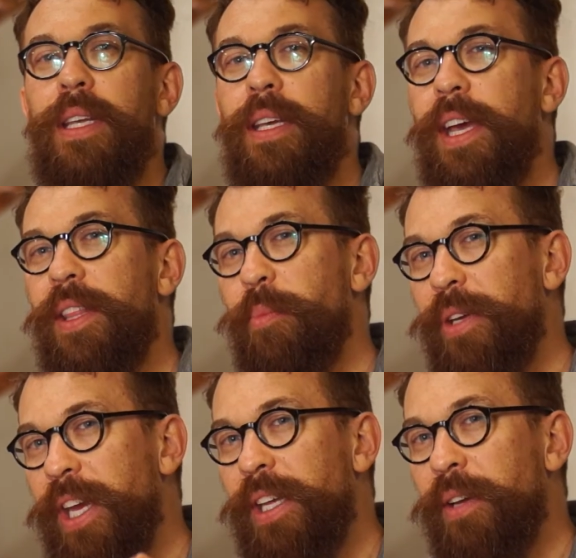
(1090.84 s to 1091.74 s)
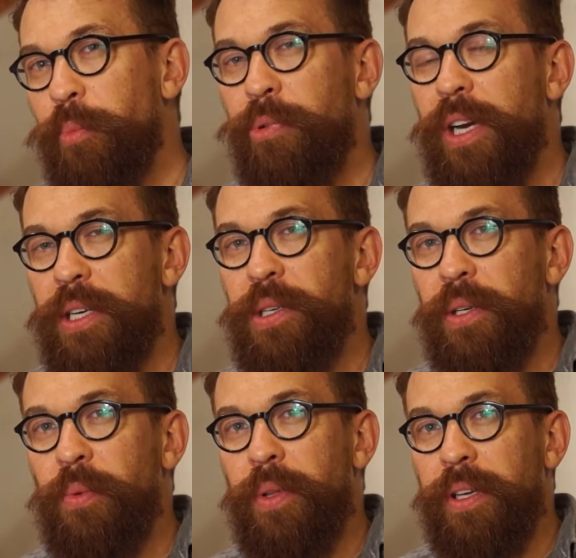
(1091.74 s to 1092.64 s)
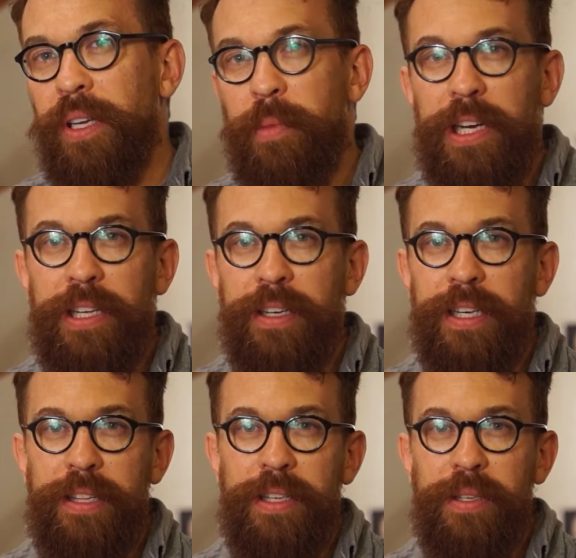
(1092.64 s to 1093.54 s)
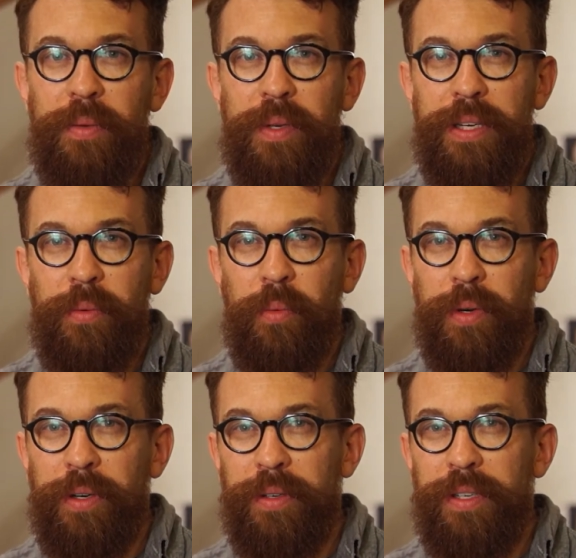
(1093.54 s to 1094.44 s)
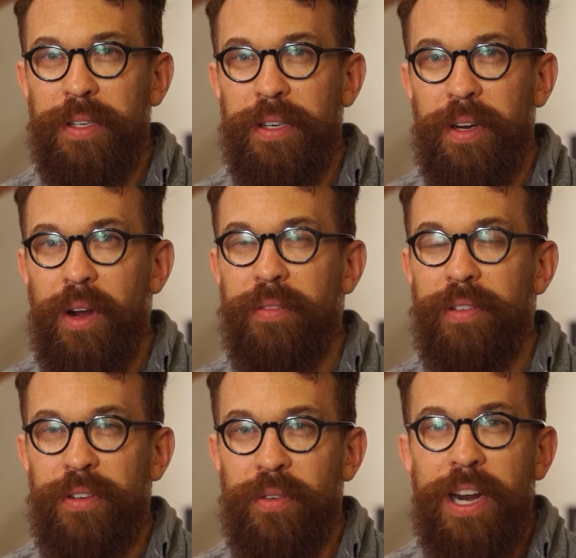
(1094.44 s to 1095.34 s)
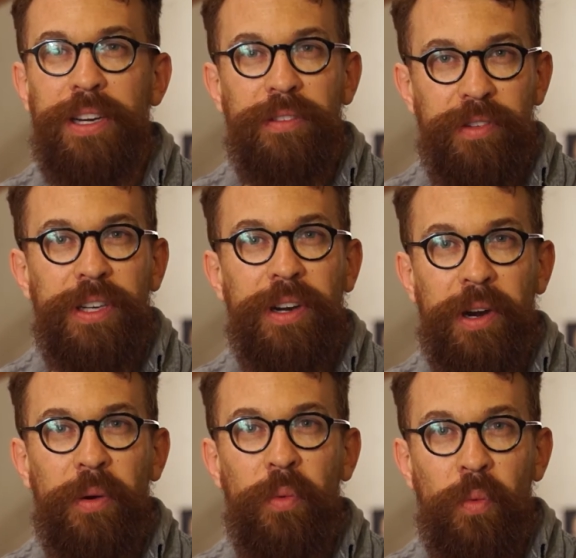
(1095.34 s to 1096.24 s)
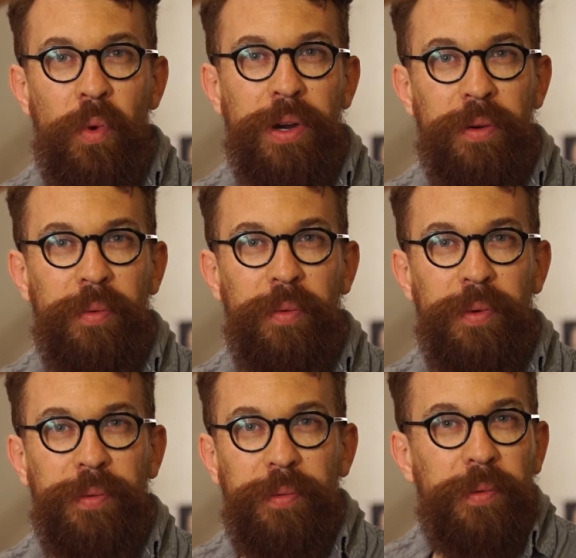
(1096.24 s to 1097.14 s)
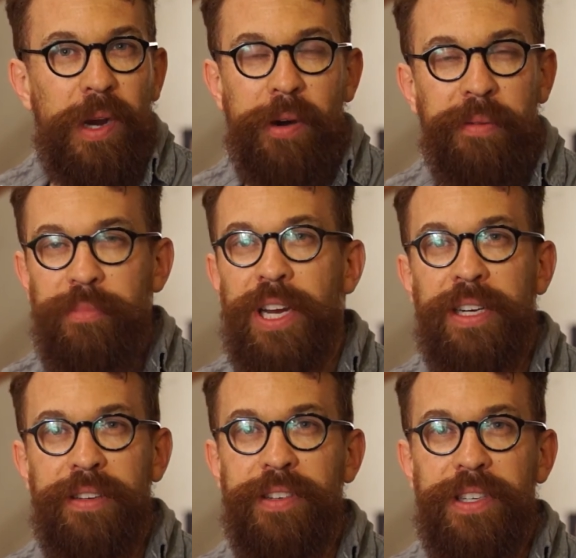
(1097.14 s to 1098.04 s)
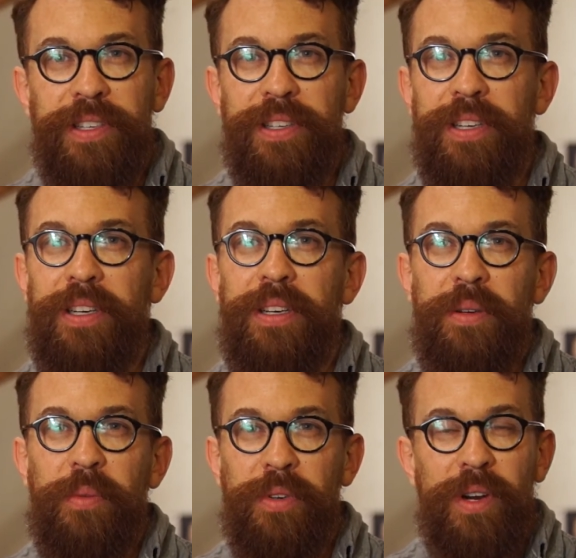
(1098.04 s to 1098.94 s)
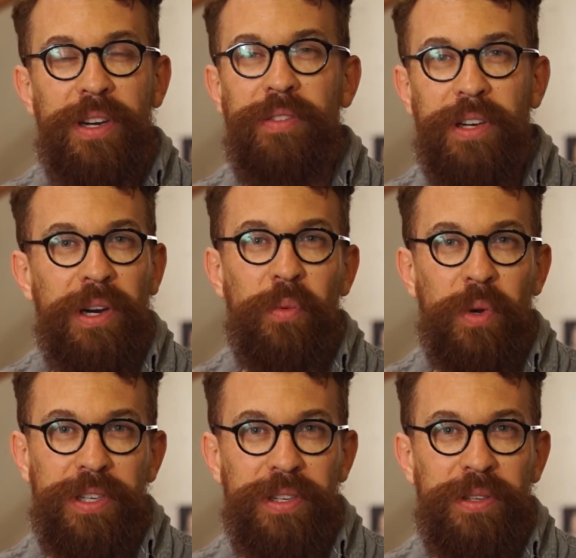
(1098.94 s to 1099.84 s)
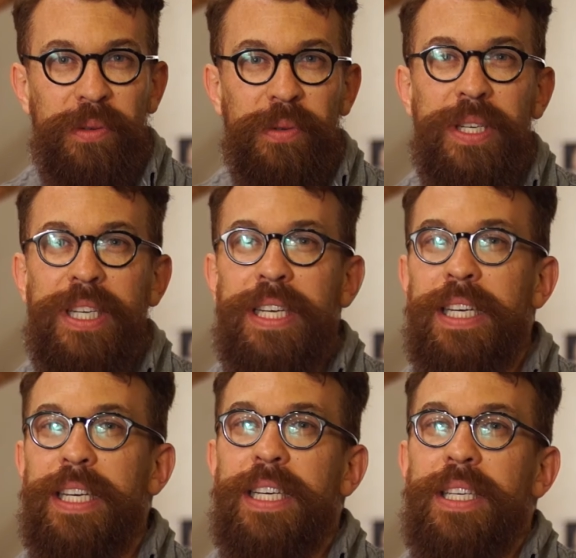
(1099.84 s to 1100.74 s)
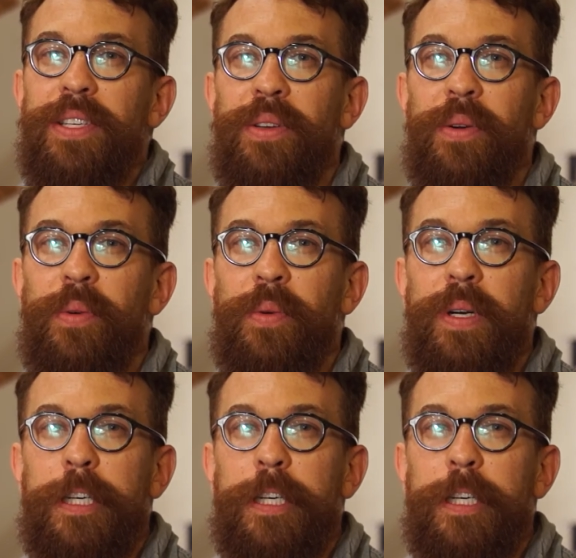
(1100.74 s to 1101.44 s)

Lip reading: At the beginning of a project with a committee like this, we're often trying to figure out what our objective is. We're trying to figure out what to do. So